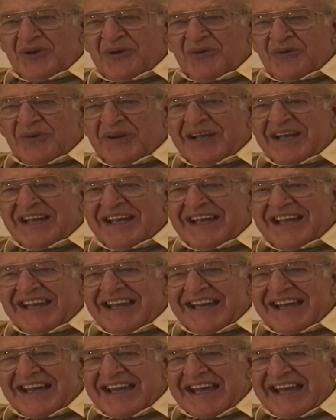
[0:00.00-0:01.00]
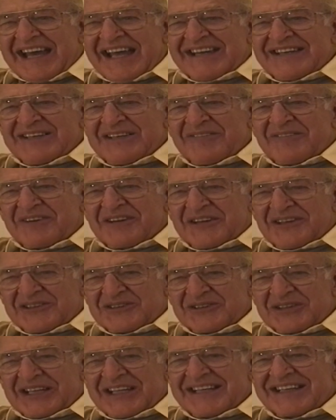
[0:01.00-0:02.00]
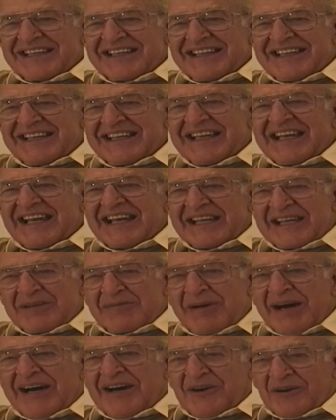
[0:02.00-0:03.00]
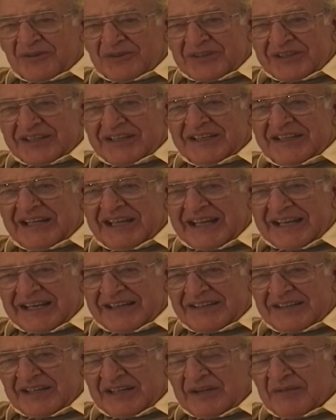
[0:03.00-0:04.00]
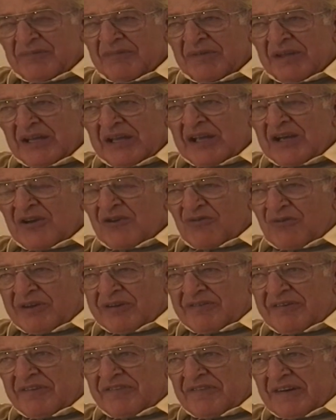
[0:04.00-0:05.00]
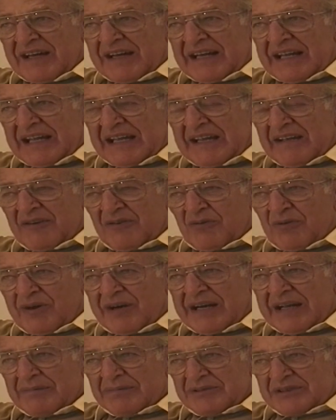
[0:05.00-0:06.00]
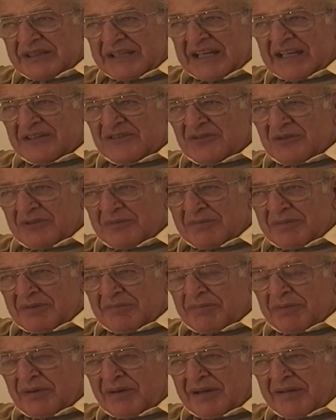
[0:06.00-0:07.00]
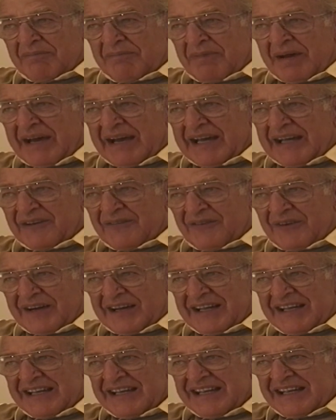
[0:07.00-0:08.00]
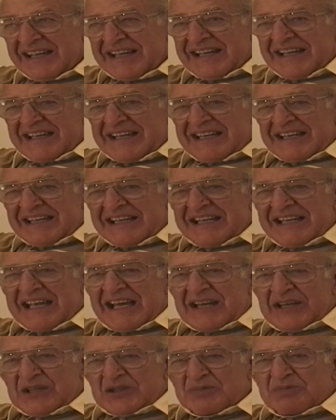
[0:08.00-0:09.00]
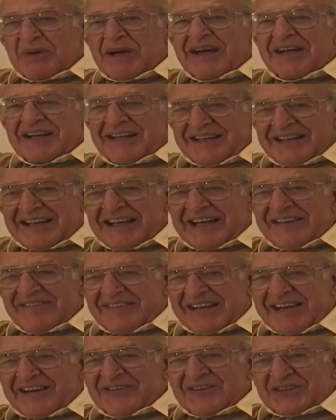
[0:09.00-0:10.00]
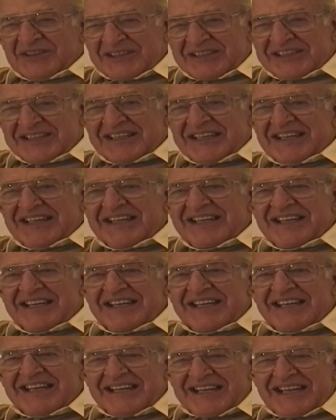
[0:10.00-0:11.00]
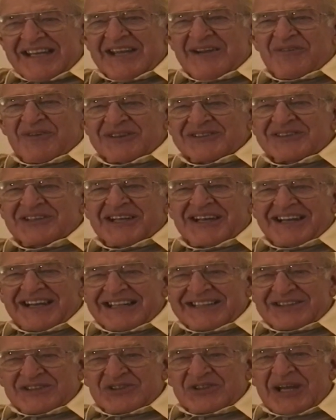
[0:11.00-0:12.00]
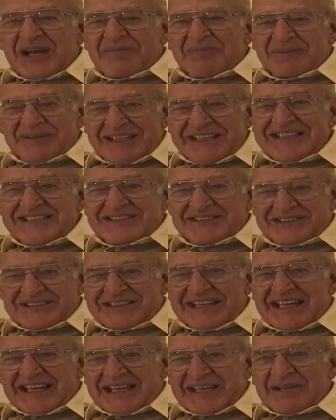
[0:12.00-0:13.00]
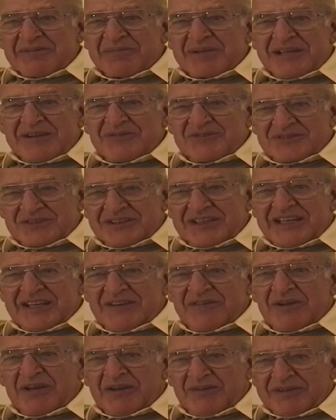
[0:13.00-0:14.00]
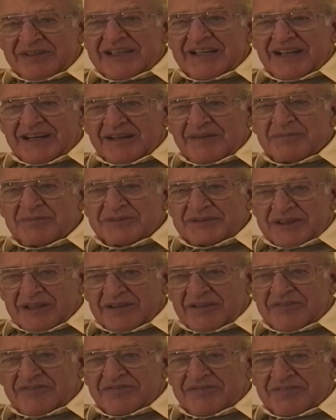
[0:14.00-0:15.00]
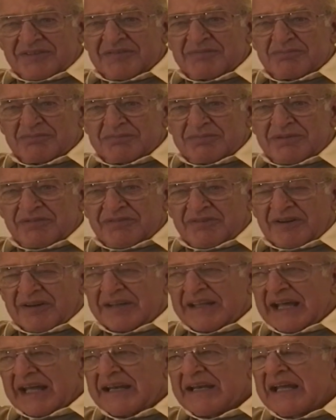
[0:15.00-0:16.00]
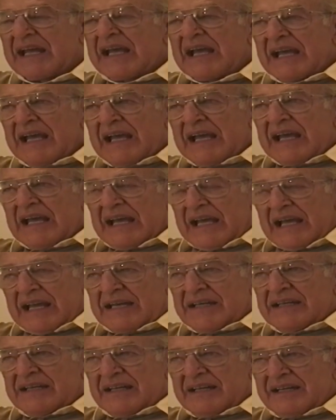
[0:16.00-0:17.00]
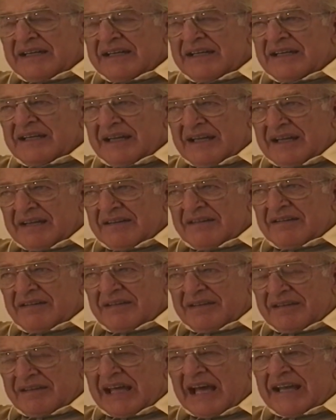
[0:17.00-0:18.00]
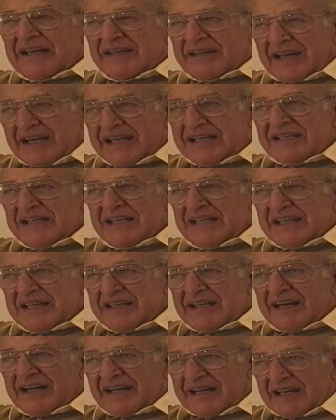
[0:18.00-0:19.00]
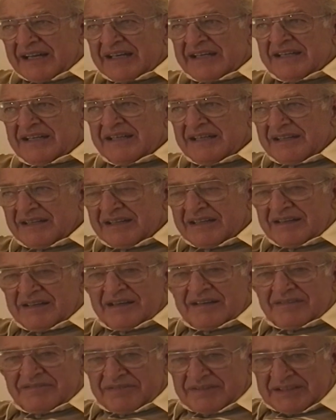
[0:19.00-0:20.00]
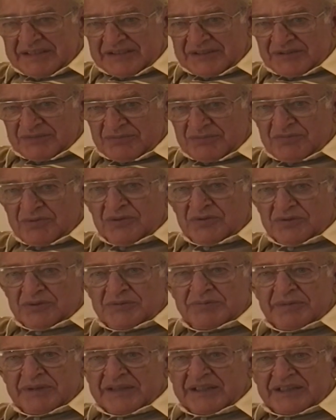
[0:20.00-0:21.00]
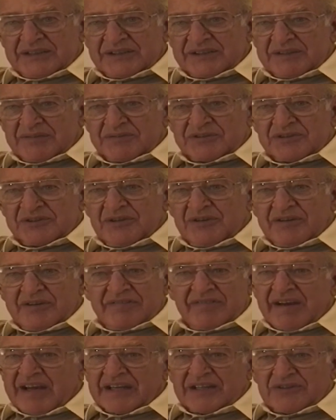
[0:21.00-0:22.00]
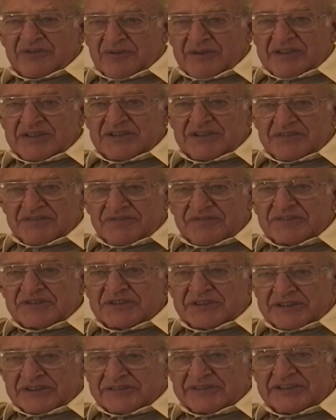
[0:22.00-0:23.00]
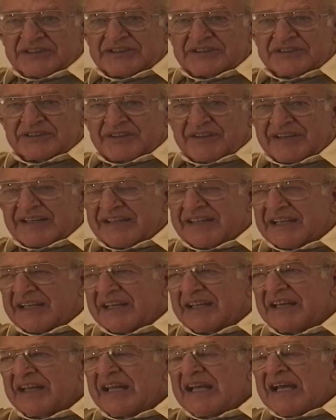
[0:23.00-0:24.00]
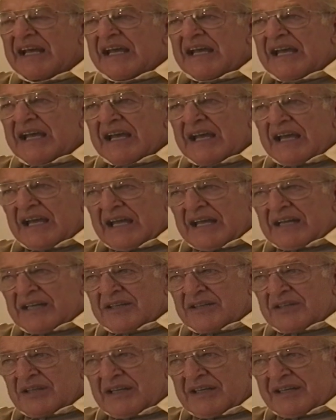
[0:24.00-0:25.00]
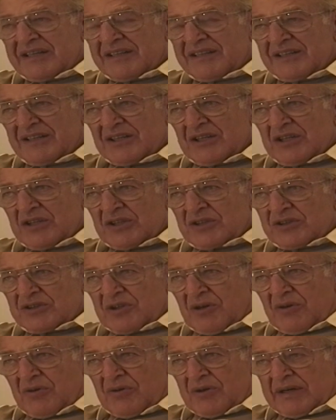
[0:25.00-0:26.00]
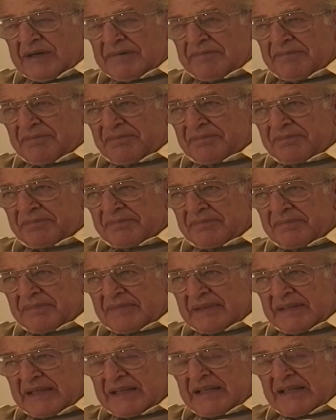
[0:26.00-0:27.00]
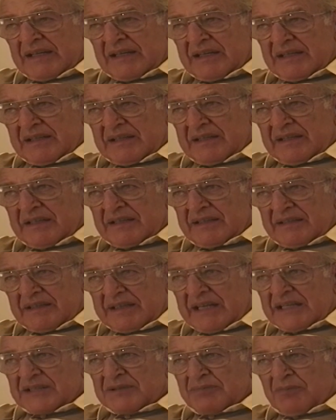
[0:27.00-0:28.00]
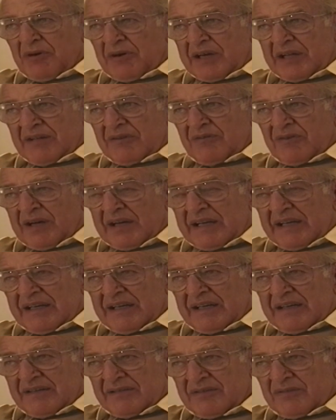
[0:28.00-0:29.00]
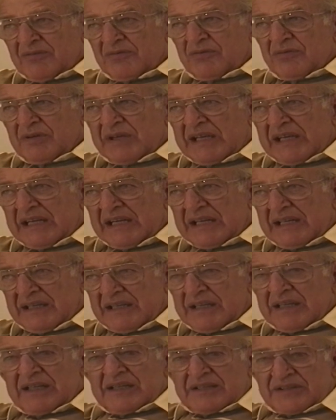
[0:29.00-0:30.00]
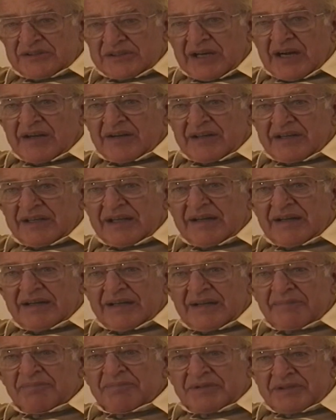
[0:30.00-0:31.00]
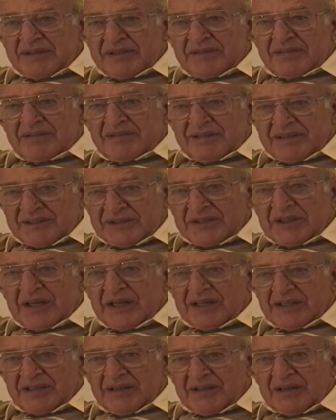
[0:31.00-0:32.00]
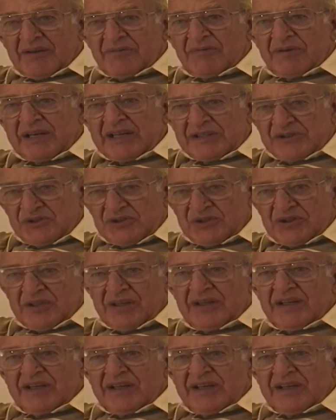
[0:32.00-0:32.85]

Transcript: we had difficulty in getting him out, and when we finally were able to get to him and pull him back, he had his pocket knife out, that he wasn't going to let the Japanese take him. He would kill himself before that. And that night he died of his wounds, because there was no evacuation facilities or anything. And so the next morning, we started on up a ridge